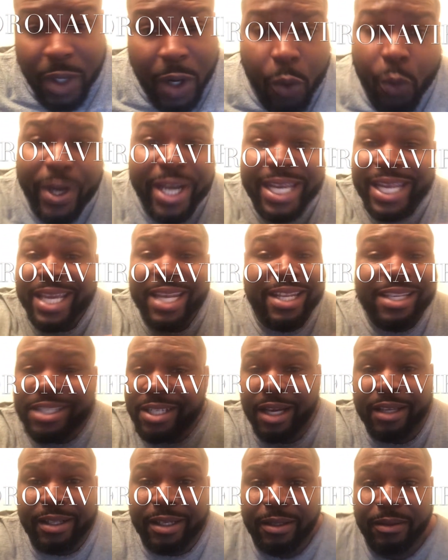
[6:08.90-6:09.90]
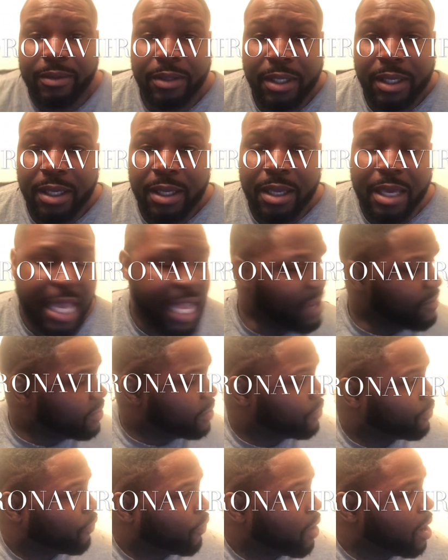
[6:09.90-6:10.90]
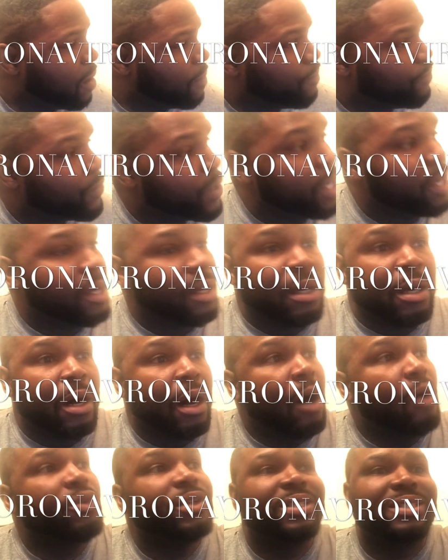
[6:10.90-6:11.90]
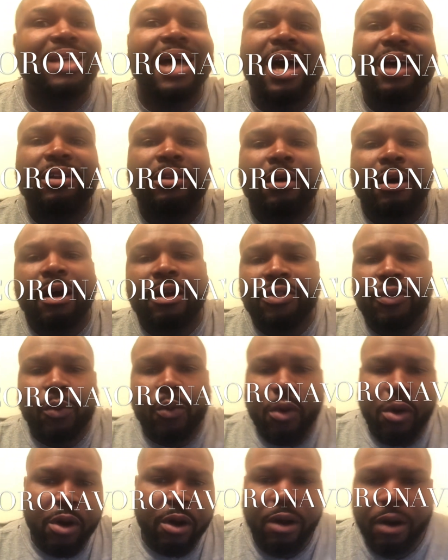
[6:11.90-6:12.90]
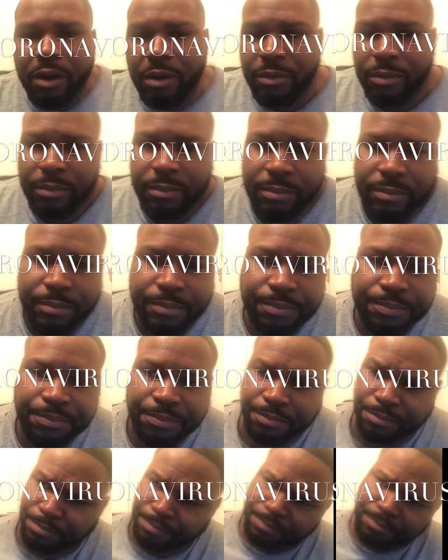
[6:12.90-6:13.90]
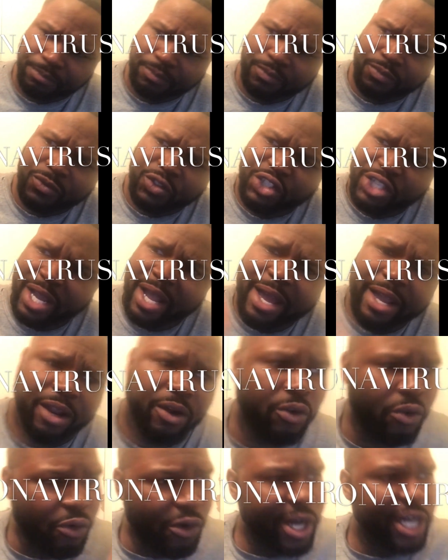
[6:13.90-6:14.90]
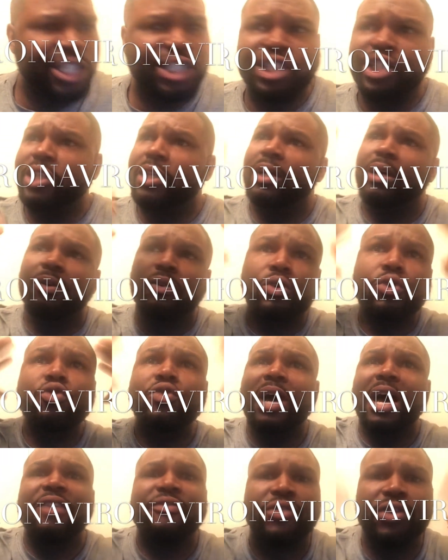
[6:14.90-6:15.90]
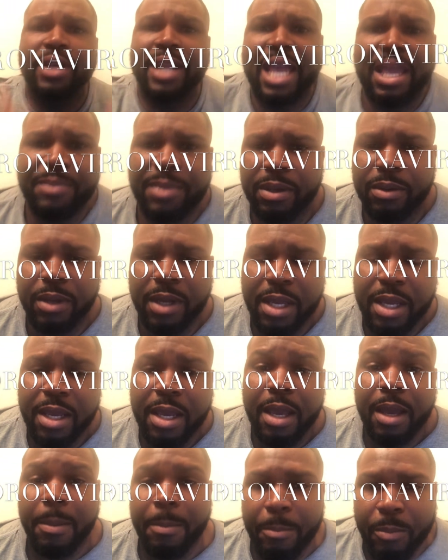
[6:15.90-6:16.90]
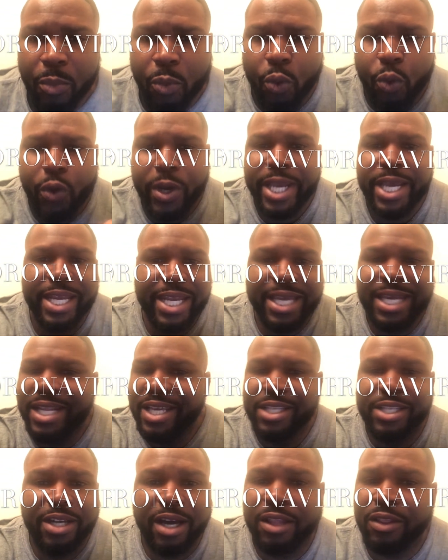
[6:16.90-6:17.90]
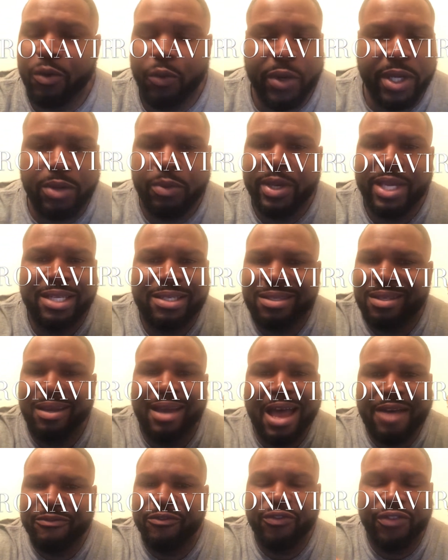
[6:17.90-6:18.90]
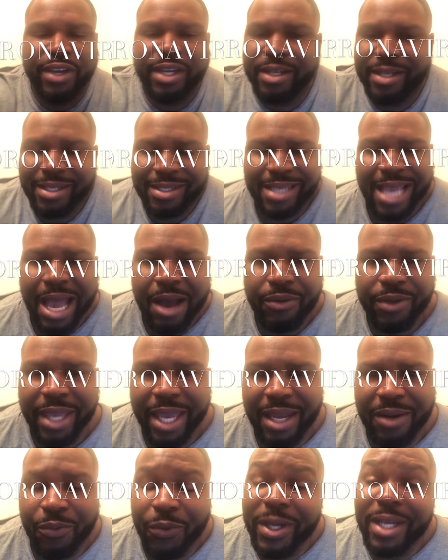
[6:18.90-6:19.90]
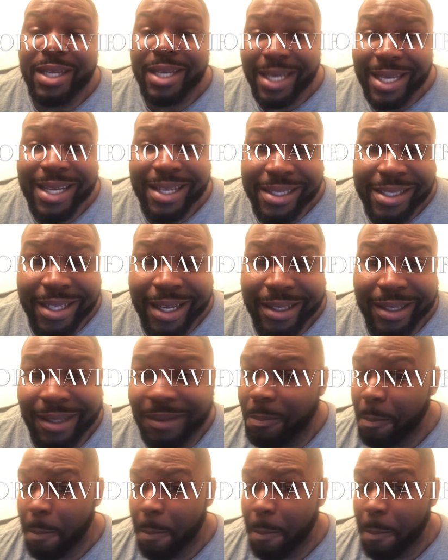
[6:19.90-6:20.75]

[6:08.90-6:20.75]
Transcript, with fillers: We need each other, even from on the side of the world, China, Russia, whoever, you name it. We need each other. We, we still haven't figured this out yet. We need each other.